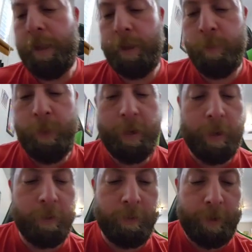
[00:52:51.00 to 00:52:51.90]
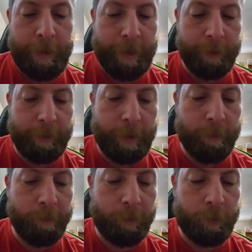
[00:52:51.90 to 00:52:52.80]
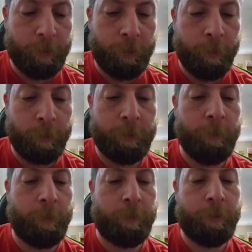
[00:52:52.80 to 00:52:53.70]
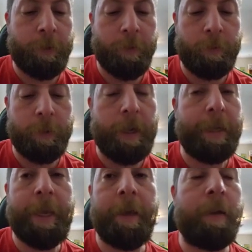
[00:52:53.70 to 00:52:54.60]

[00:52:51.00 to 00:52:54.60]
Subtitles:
Elly. But other than that, I'm super, super stoked. I can't